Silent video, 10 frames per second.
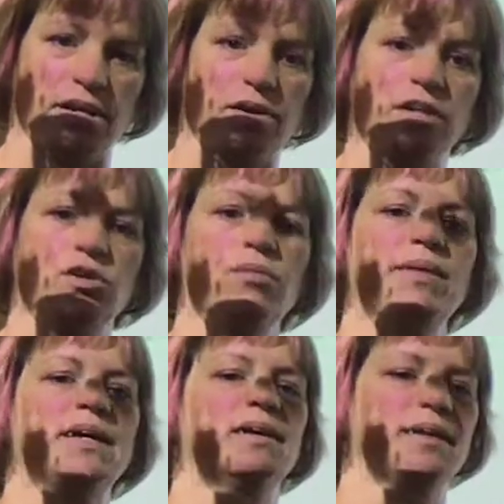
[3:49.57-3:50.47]
or I don't
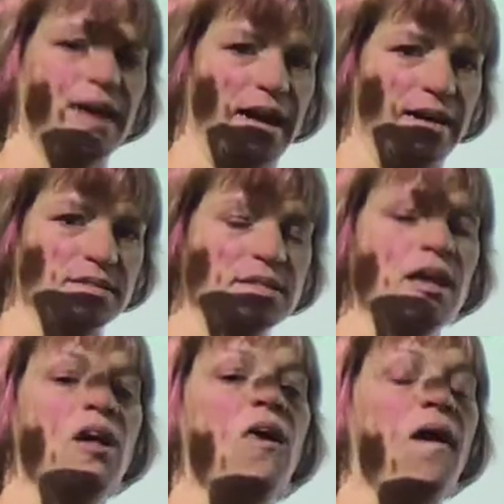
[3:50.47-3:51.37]
make a guess.
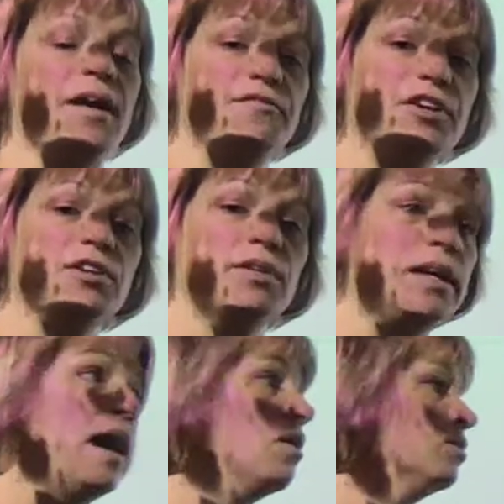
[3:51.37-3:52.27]
I figure it
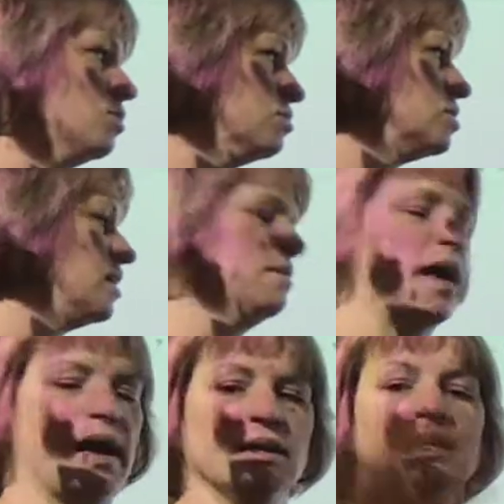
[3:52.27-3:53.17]
out using
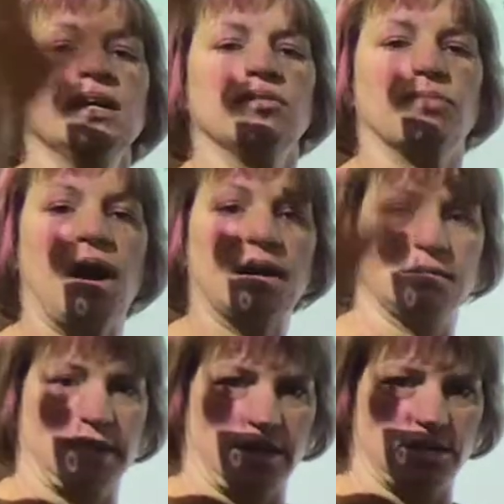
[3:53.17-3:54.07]
that rock layer